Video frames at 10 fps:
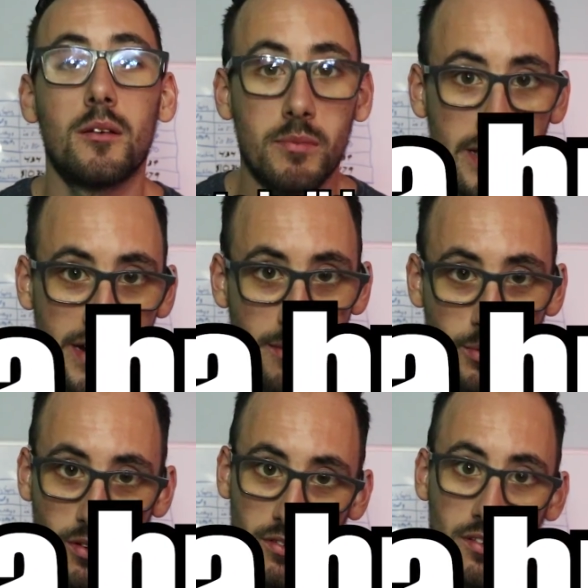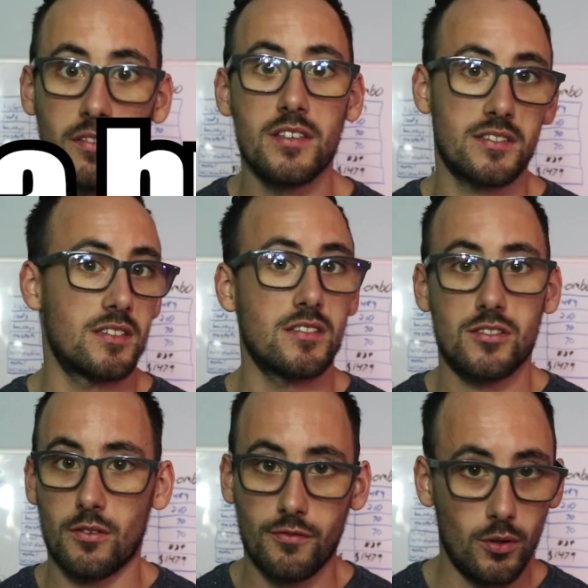Miata build. This
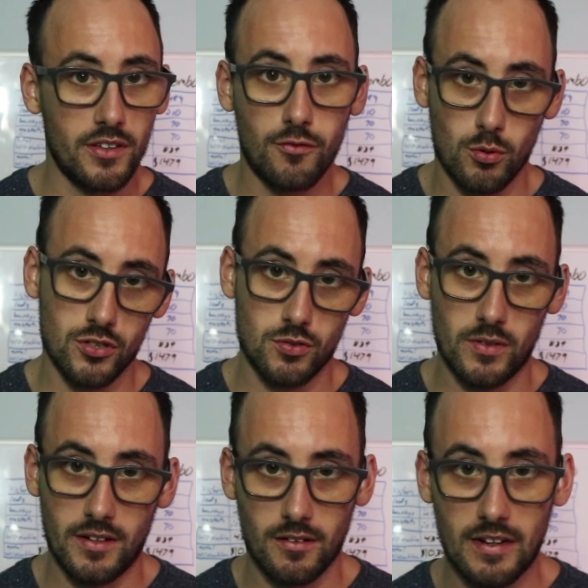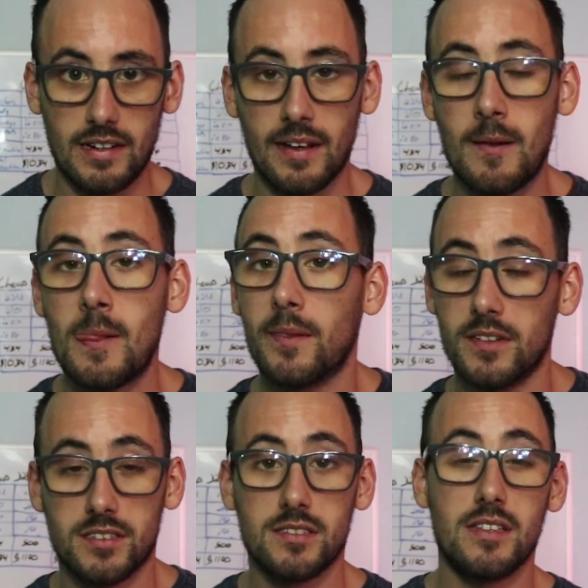is your fully forged one, okay?
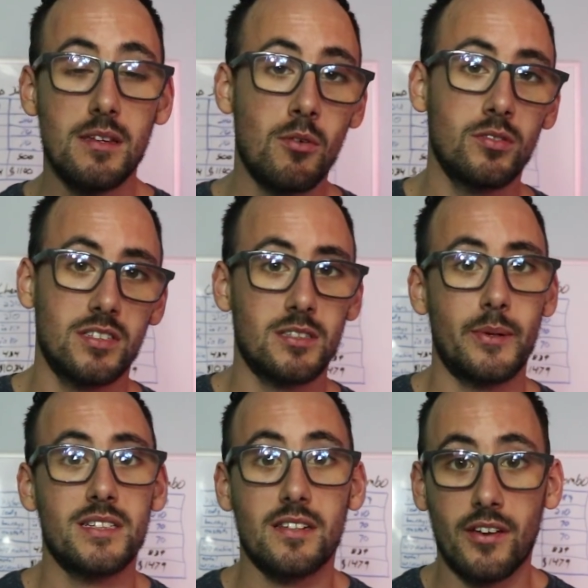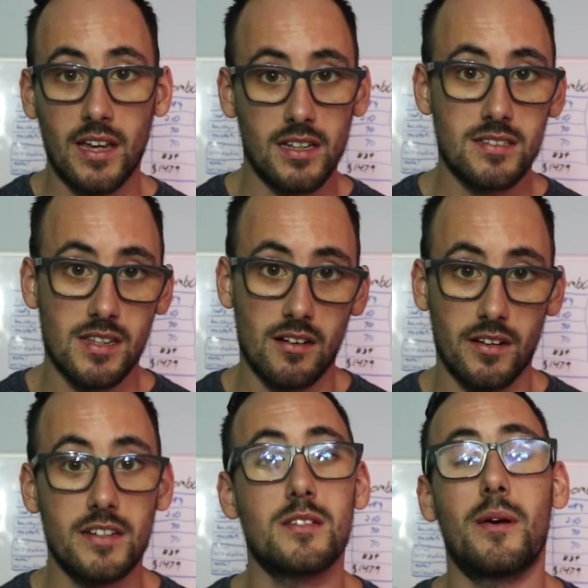This is the most expensive, hands
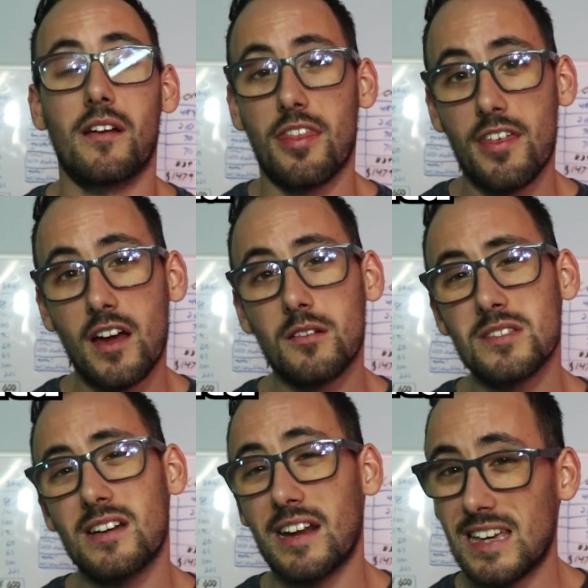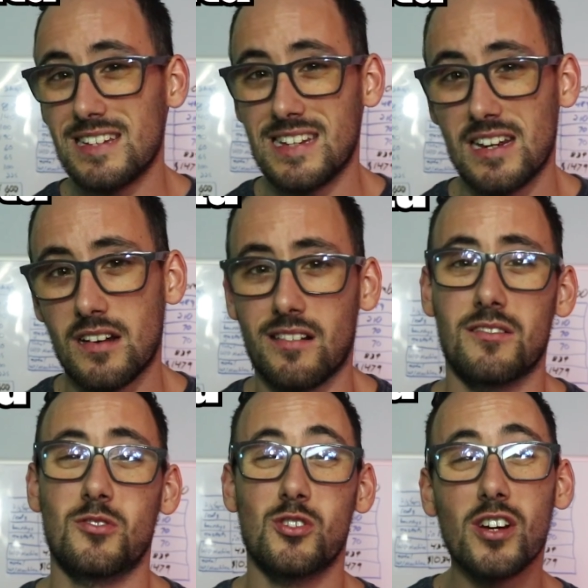down, and it's about
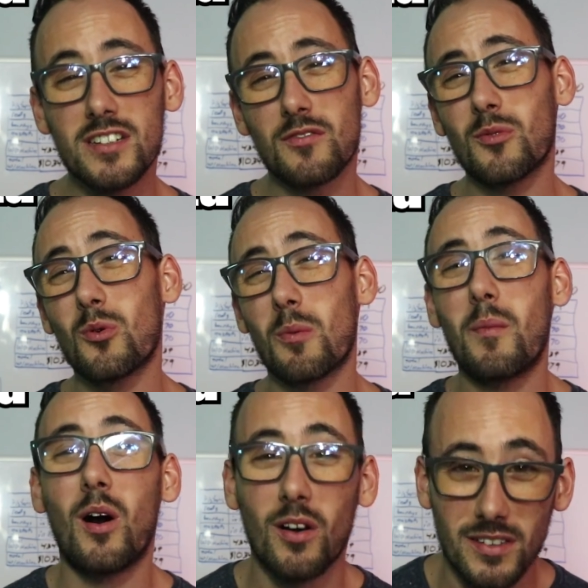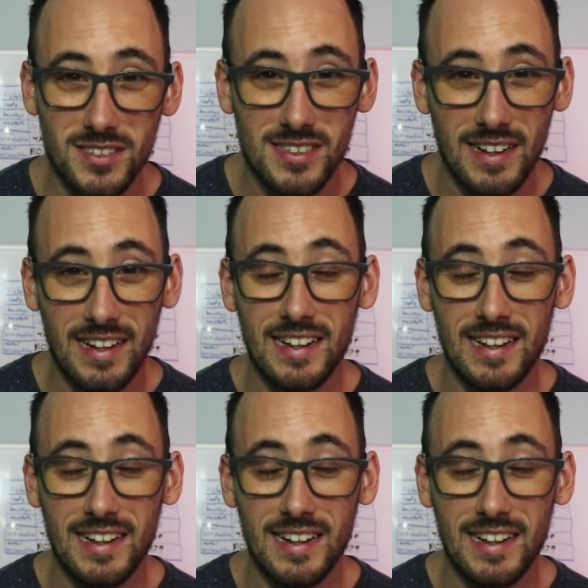$1,018 just for parts.